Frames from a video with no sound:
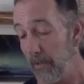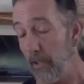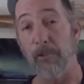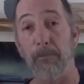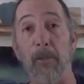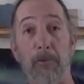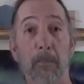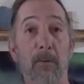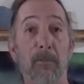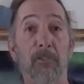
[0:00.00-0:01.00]
It's about the
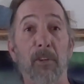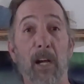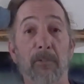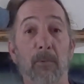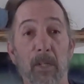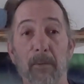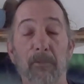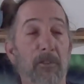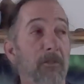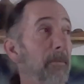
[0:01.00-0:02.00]
perfect size for it. I've
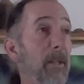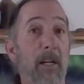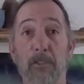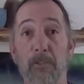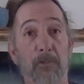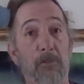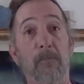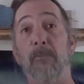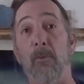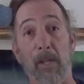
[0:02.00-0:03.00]
seen some guys use
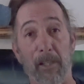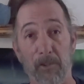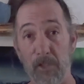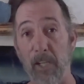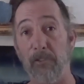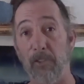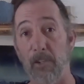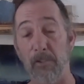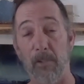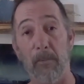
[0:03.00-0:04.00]
full-length
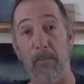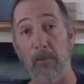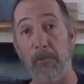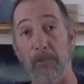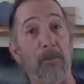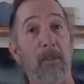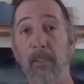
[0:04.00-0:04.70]
chainsaws on a moose.